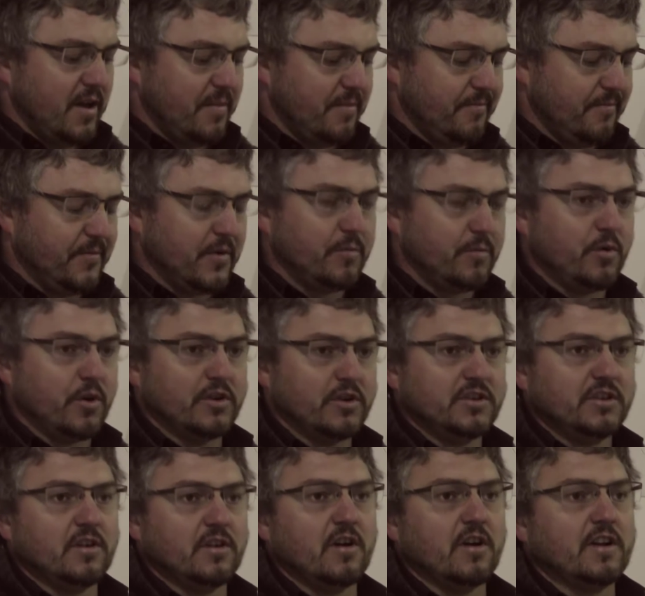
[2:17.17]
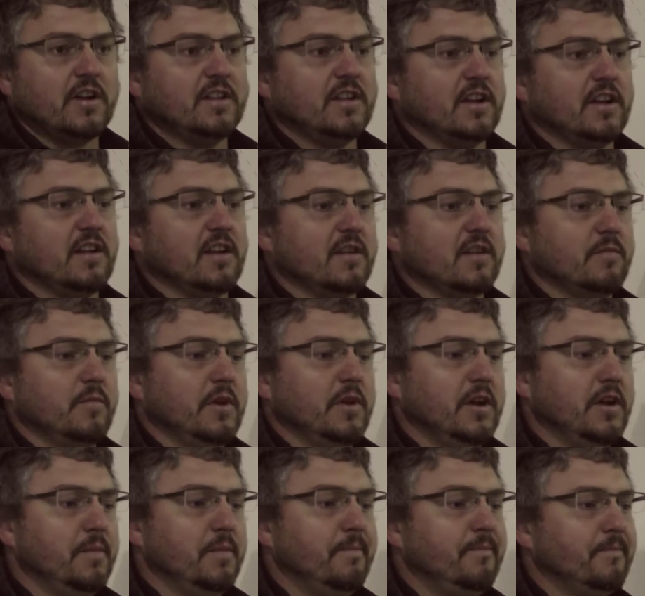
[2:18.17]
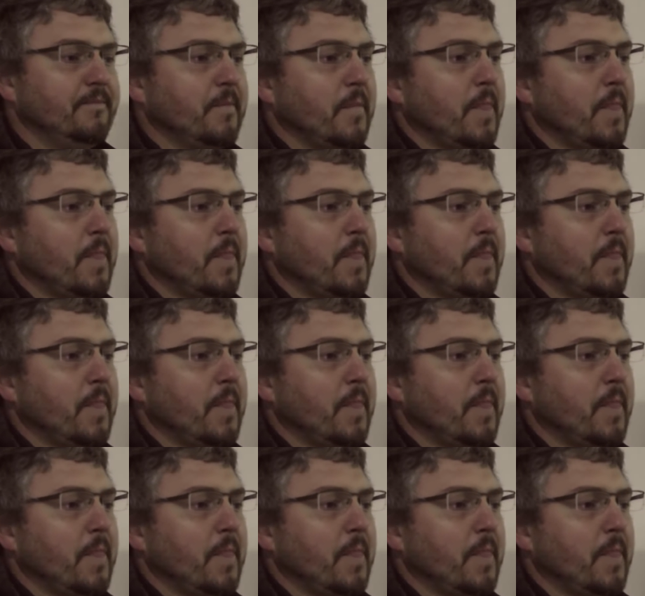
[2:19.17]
A project architect like me